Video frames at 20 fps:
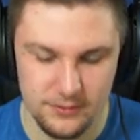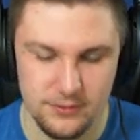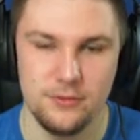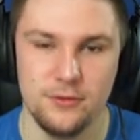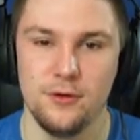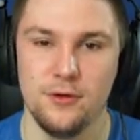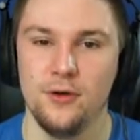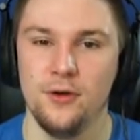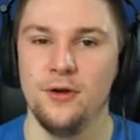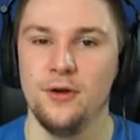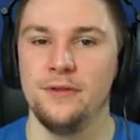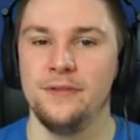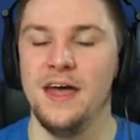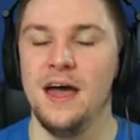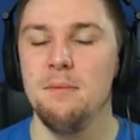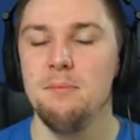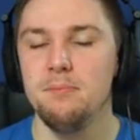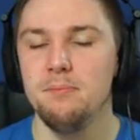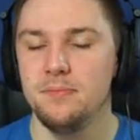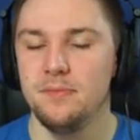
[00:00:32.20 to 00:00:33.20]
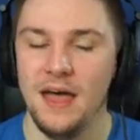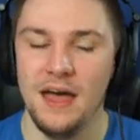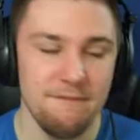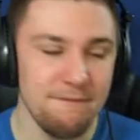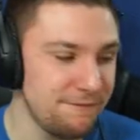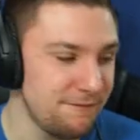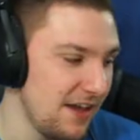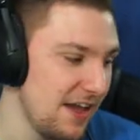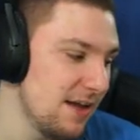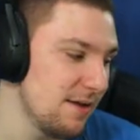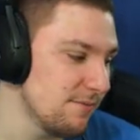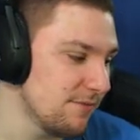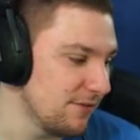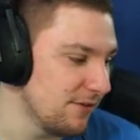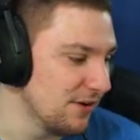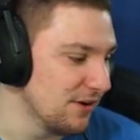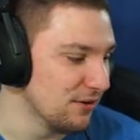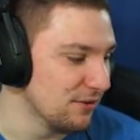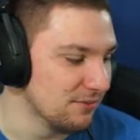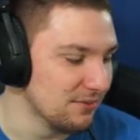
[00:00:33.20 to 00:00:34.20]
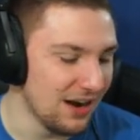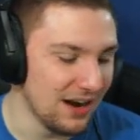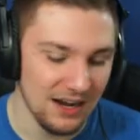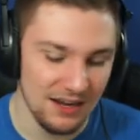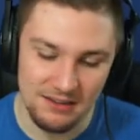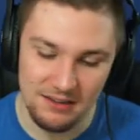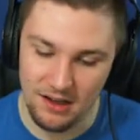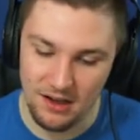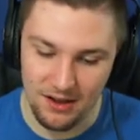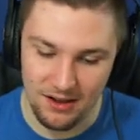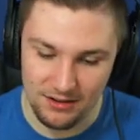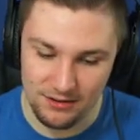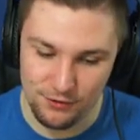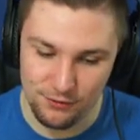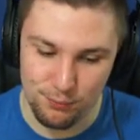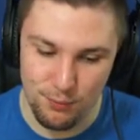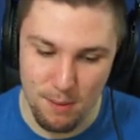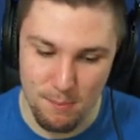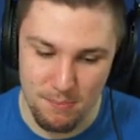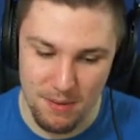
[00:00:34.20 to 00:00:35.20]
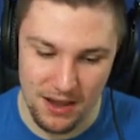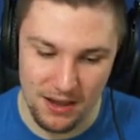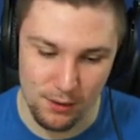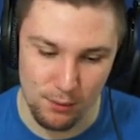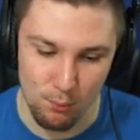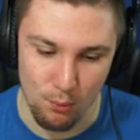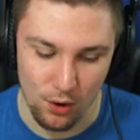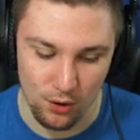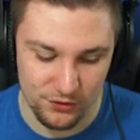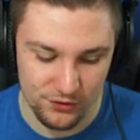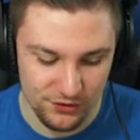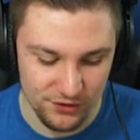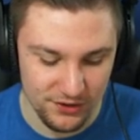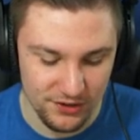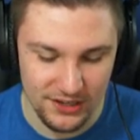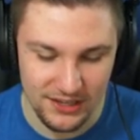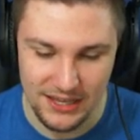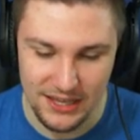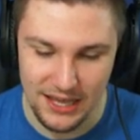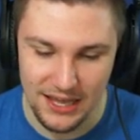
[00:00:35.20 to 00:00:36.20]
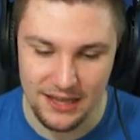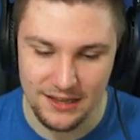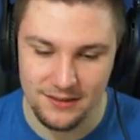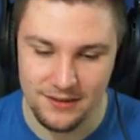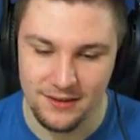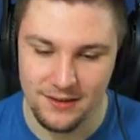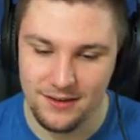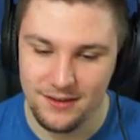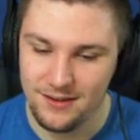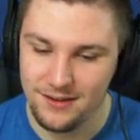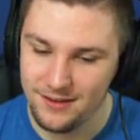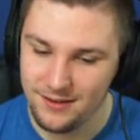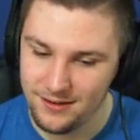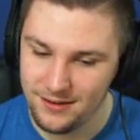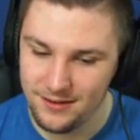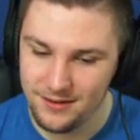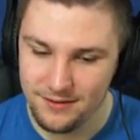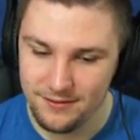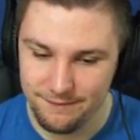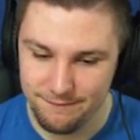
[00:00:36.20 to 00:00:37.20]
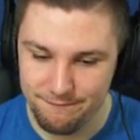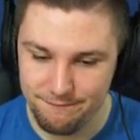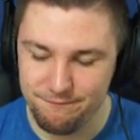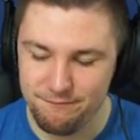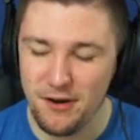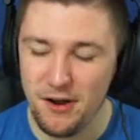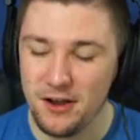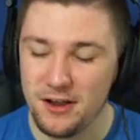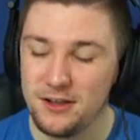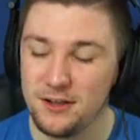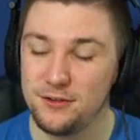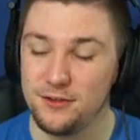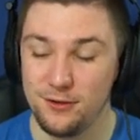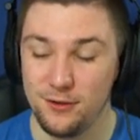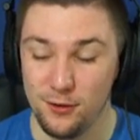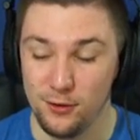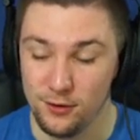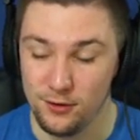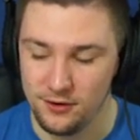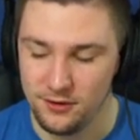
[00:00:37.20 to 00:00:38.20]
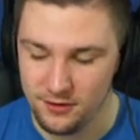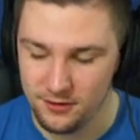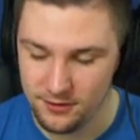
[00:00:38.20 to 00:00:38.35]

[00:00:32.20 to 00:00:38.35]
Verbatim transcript: Dude, that that fan film, I I just went back and watched it again. Fuck, it's good.